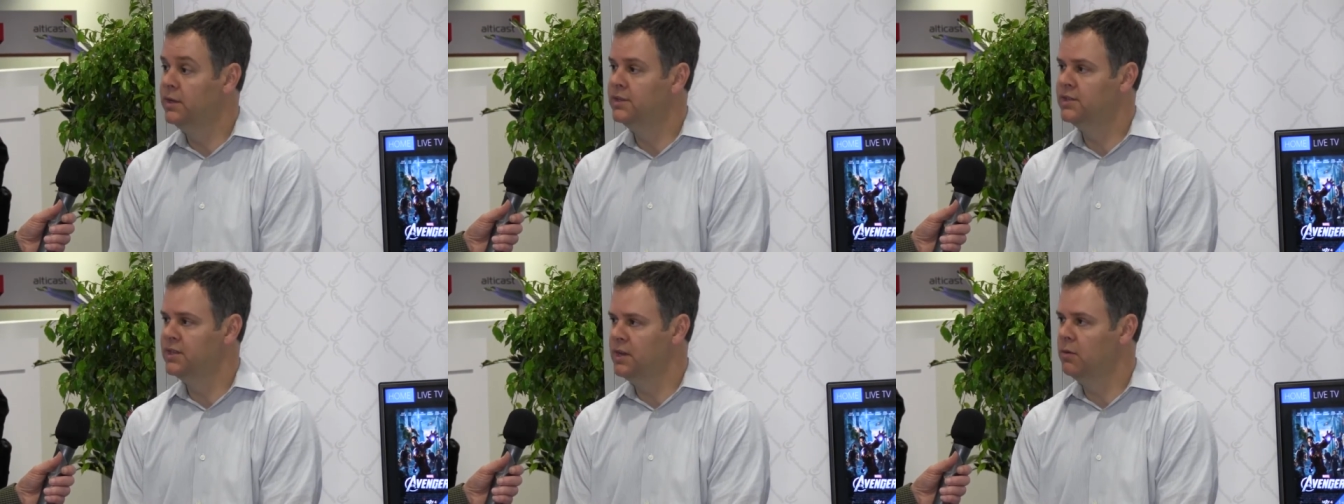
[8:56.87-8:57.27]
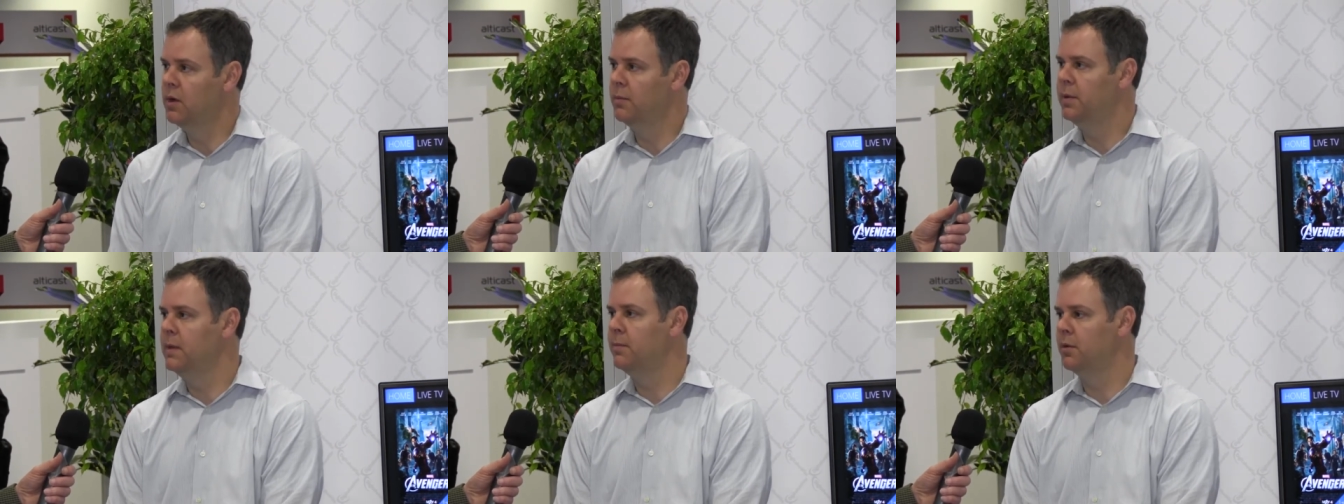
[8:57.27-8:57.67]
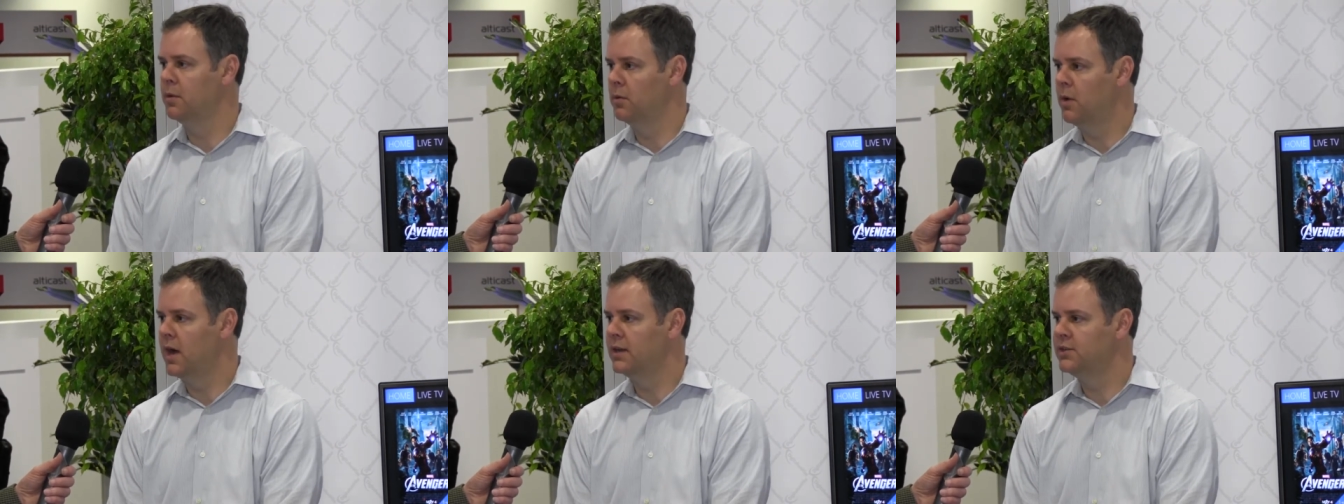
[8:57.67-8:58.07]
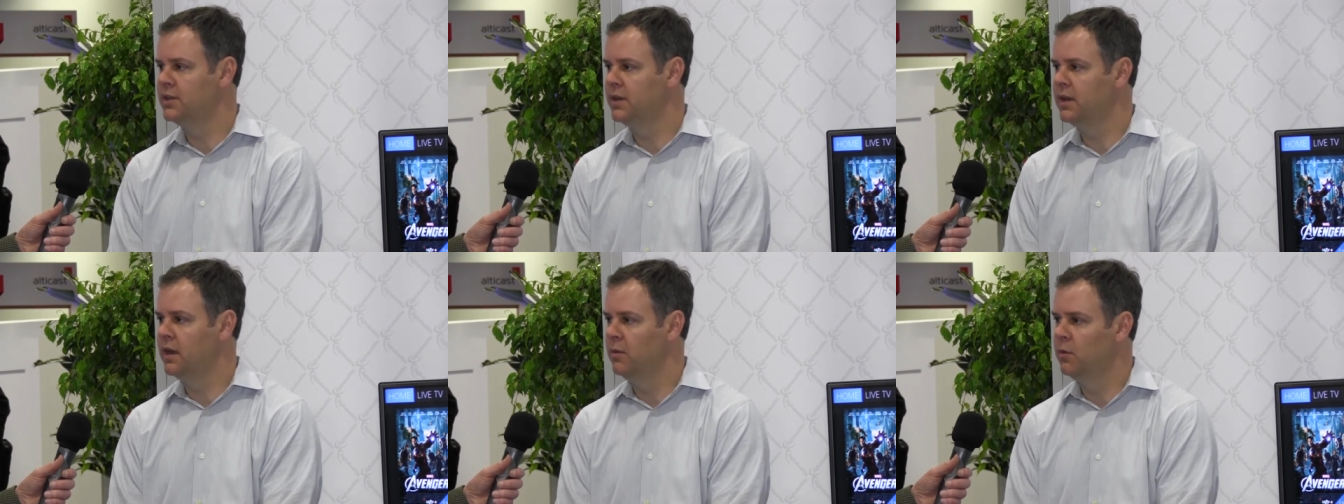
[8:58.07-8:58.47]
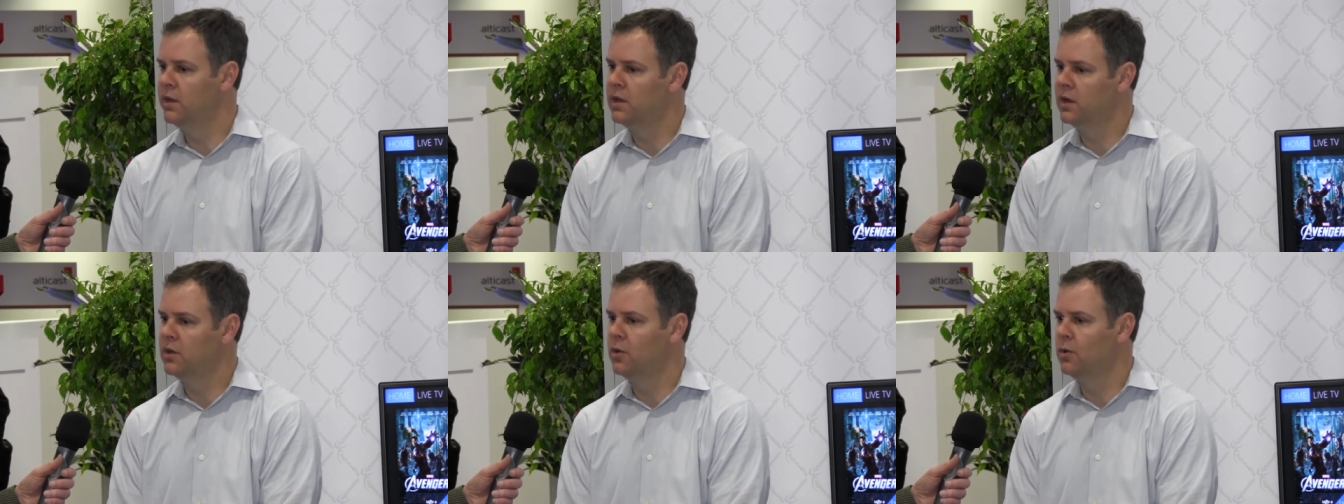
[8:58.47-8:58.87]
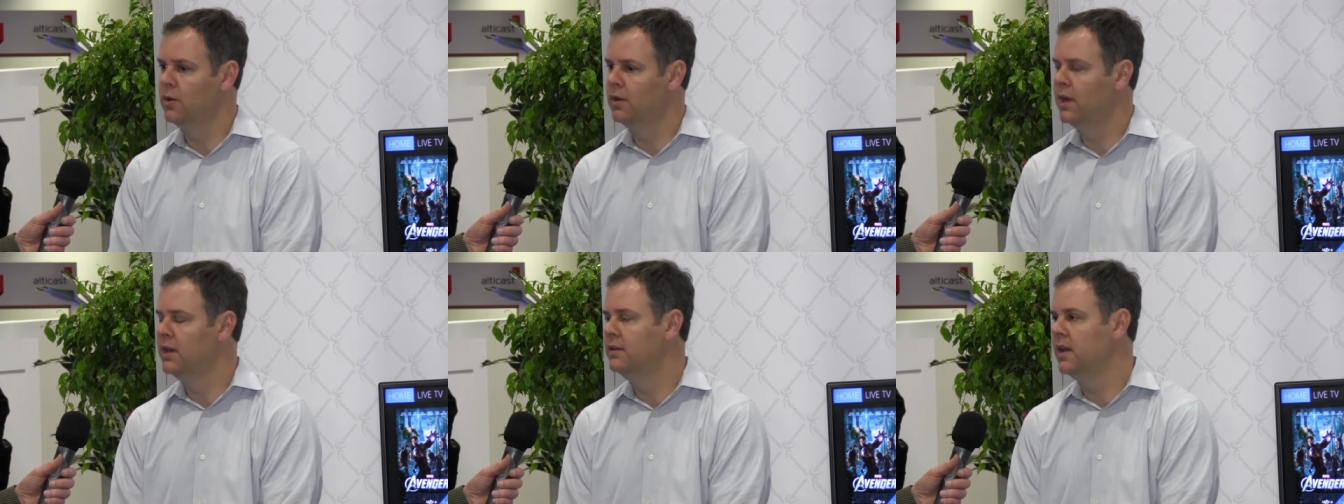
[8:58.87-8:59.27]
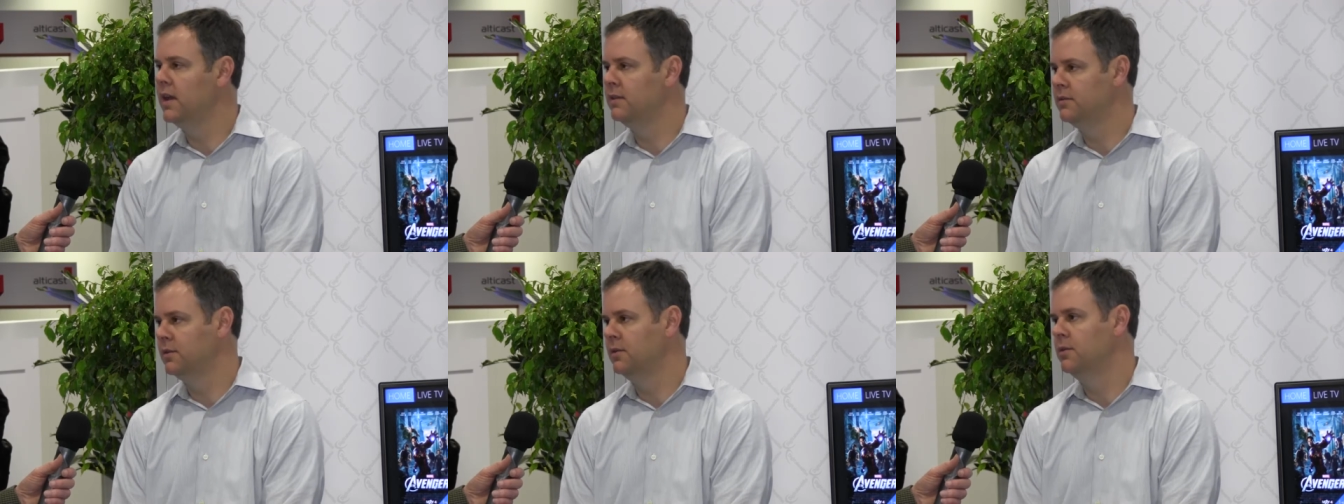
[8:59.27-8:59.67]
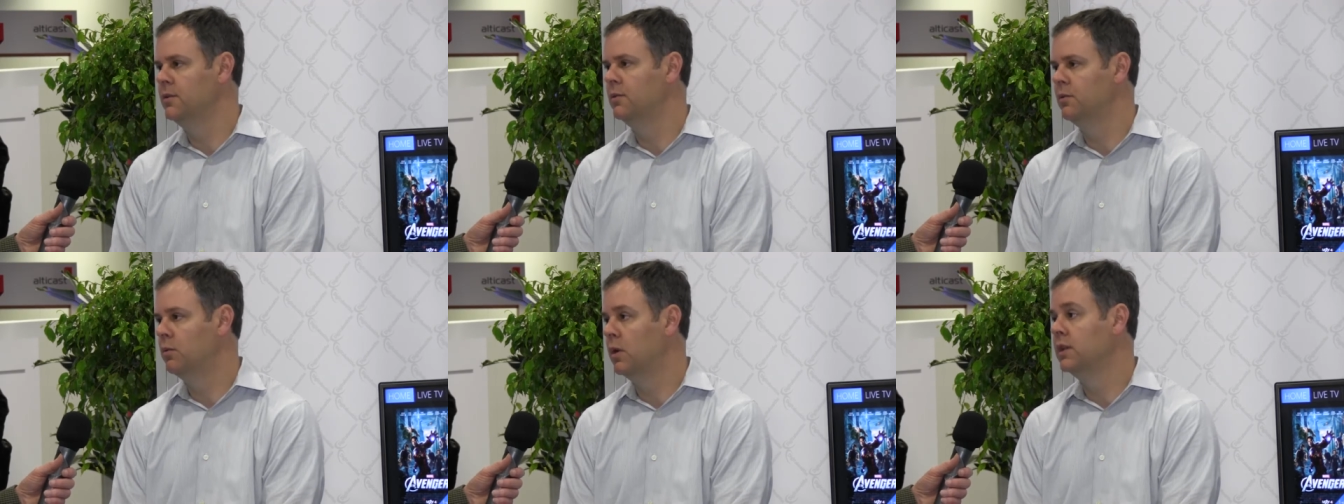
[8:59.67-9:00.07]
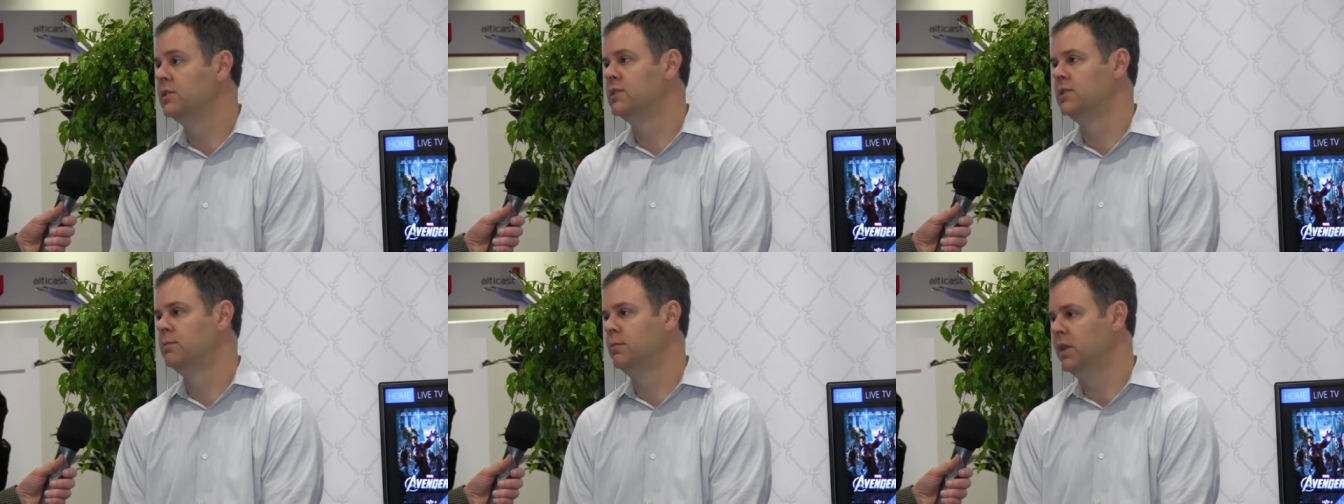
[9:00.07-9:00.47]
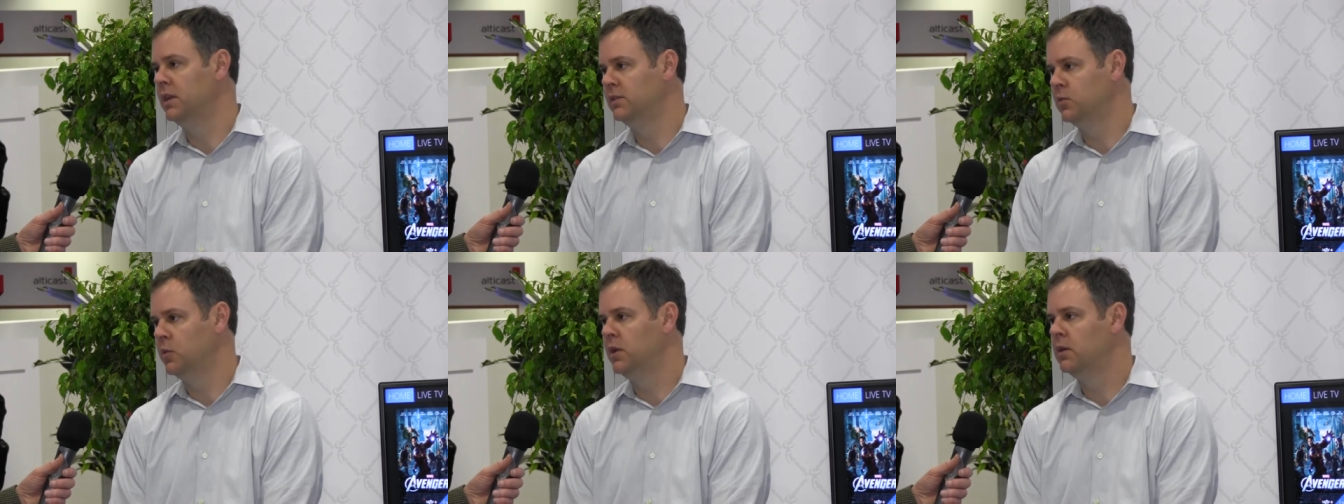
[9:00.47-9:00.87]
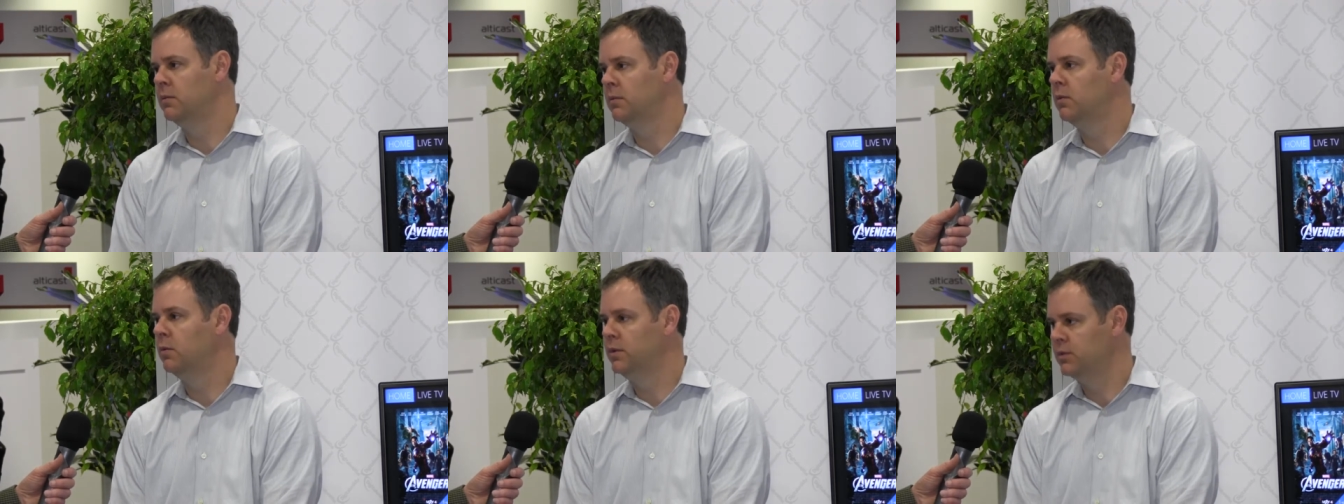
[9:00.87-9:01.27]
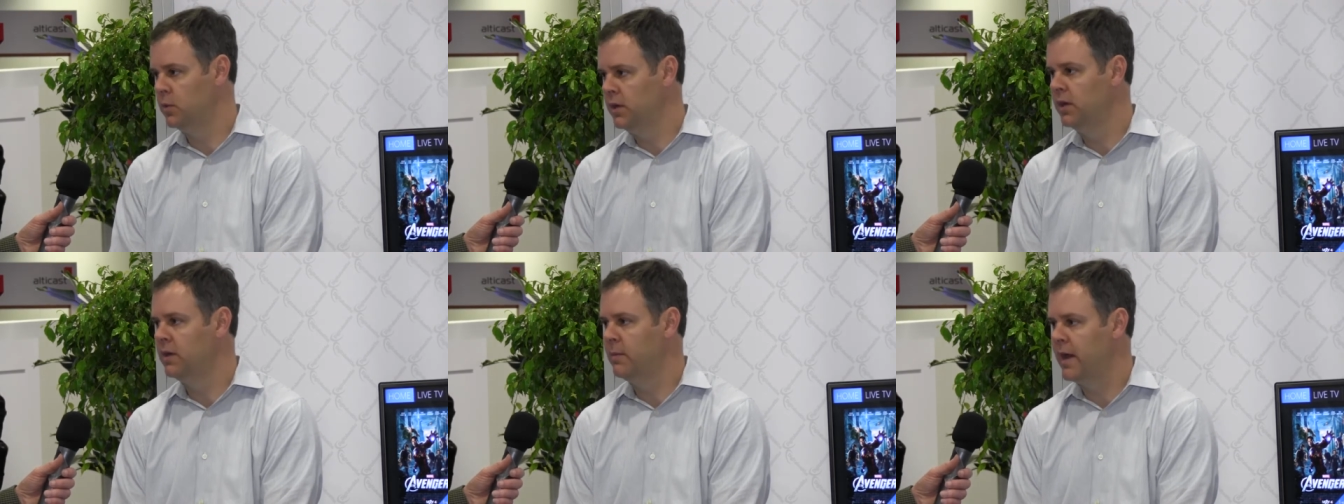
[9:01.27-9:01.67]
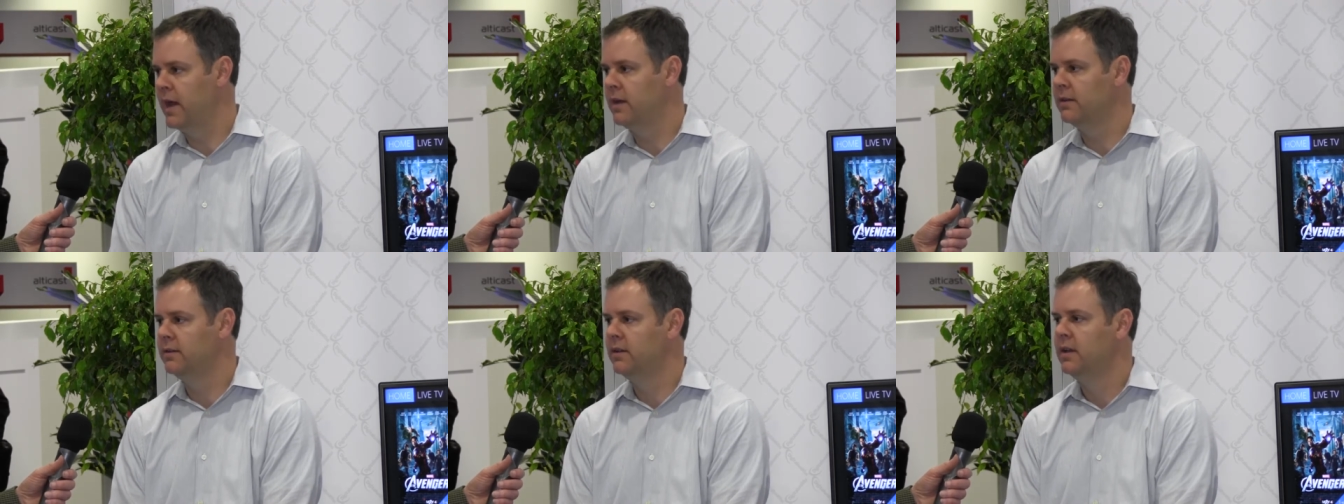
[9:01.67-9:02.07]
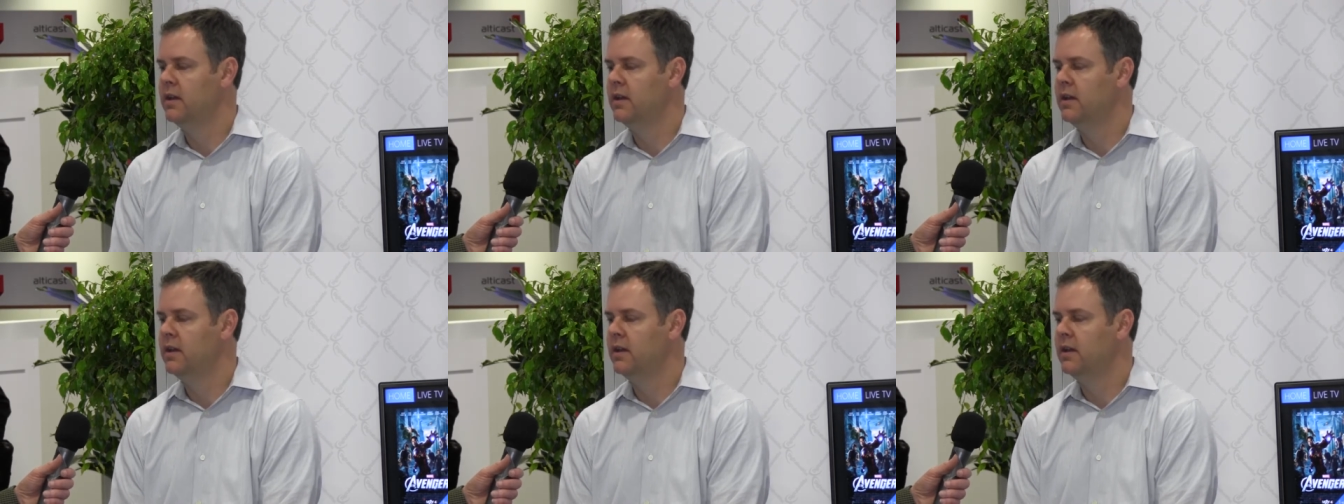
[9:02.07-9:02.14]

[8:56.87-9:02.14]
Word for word: we see what people are watching, and we can correlate that to what's being tweeted tweeted about,